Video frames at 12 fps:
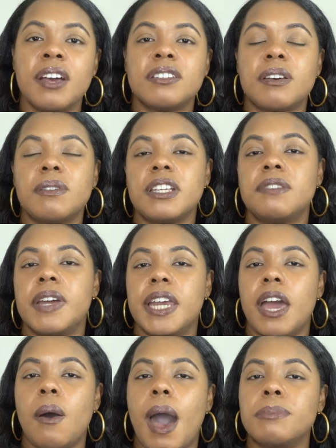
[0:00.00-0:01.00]
So in this
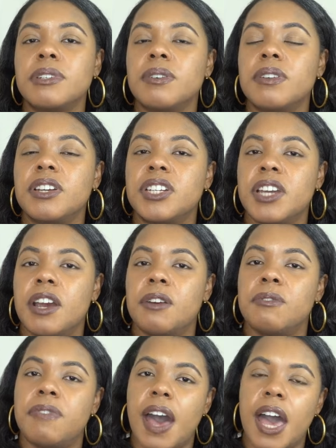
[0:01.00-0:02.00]
video, I'm just gonna
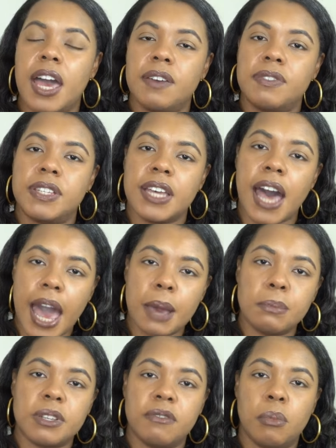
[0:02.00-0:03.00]
share five
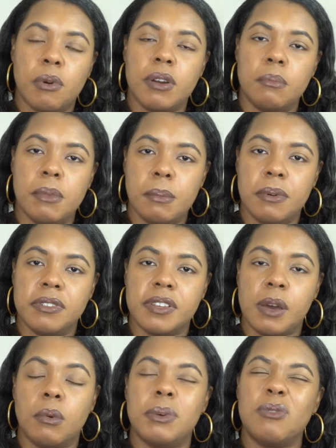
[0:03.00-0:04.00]
types of board members
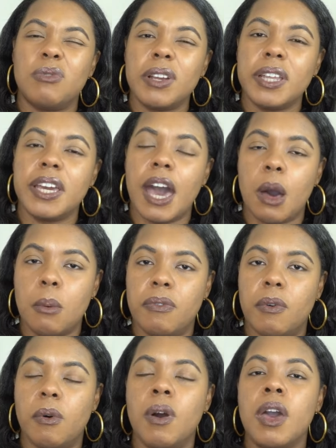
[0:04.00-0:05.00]
that will be really
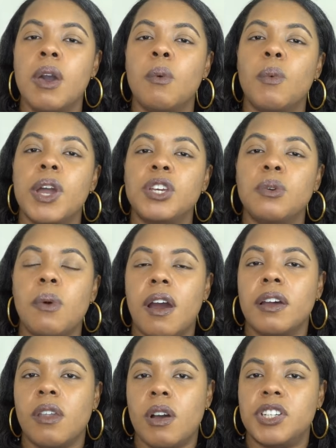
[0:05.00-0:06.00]
helpful when you
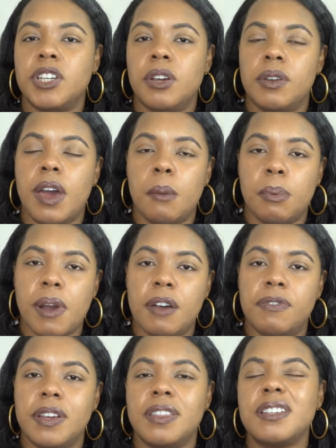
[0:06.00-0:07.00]
are launching your
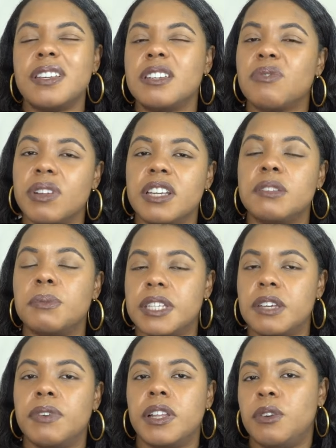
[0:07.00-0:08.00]
nonprofit. This is really
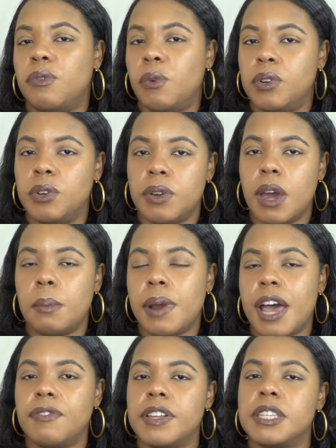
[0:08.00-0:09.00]
specifically for new
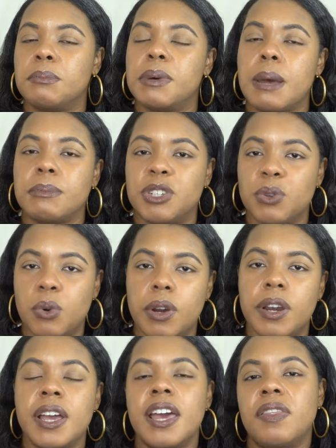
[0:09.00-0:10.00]
nonprofits, but I'm
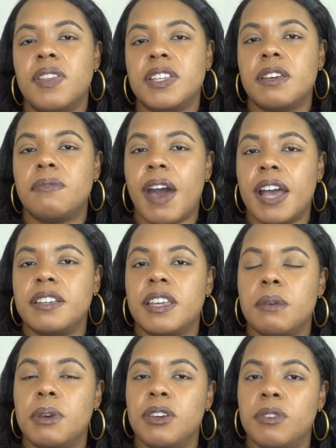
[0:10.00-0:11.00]
sure this advice
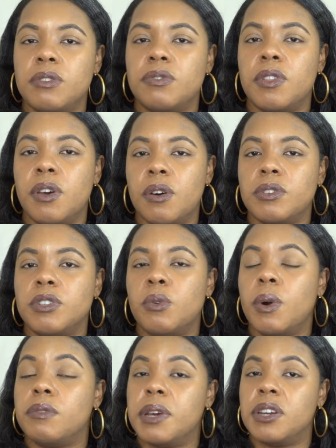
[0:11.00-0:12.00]
can be used for those
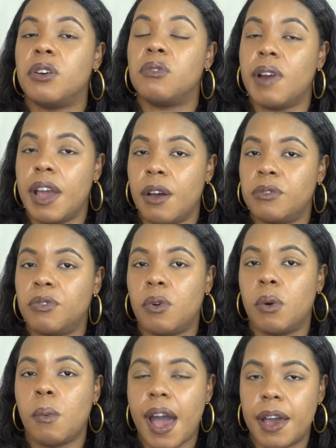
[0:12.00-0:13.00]
who have been around
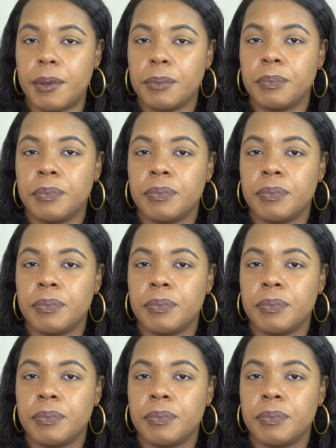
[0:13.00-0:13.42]
for a while.